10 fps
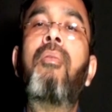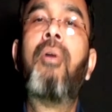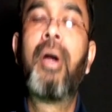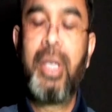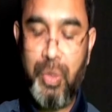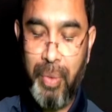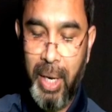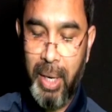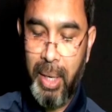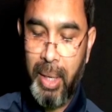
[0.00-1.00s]
for a
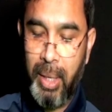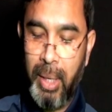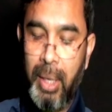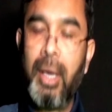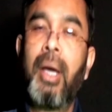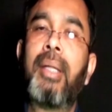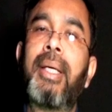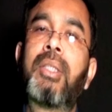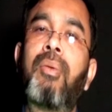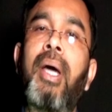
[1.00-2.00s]
sphere, and
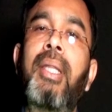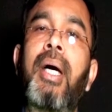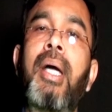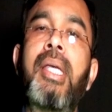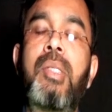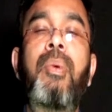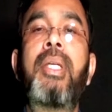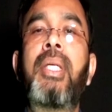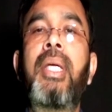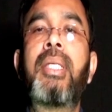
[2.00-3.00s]
that's why the
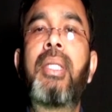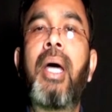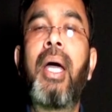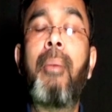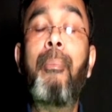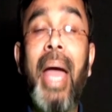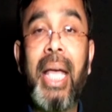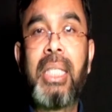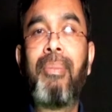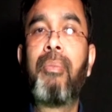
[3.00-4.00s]
sphericity is the
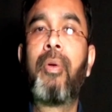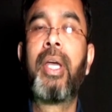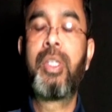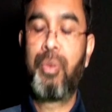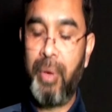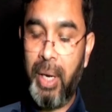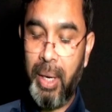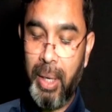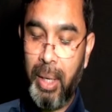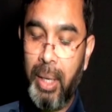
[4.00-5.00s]
maximum for a
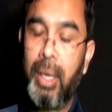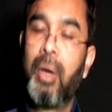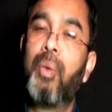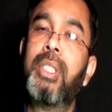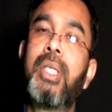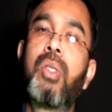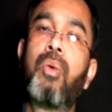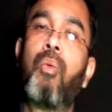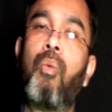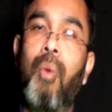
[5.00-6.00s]
sphere, which is
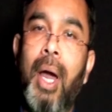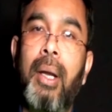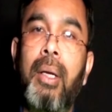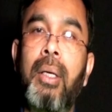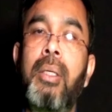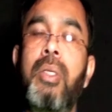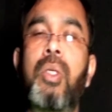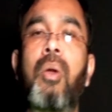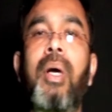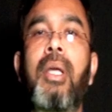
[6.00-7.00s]
1. So
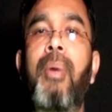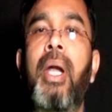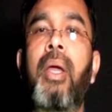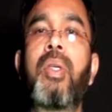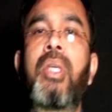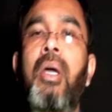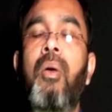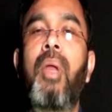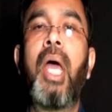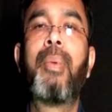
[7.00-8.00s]
no other particles
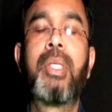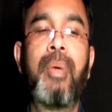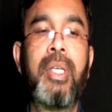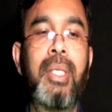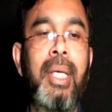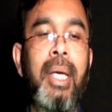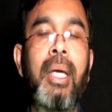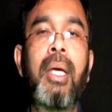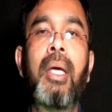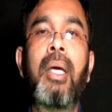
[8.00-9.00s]
will have sphericity
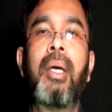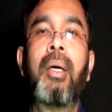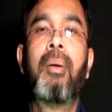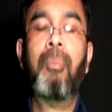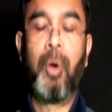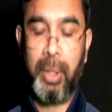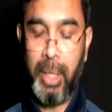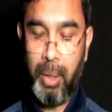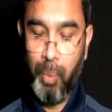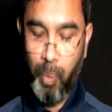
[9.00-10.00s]
more
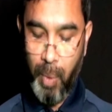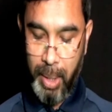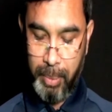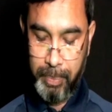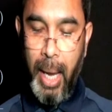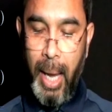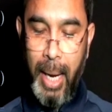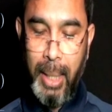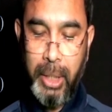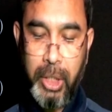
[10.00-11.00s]
than 1.
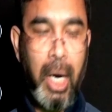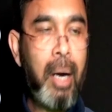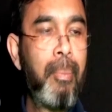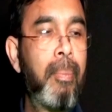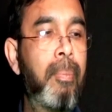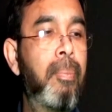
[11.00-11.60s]
Another term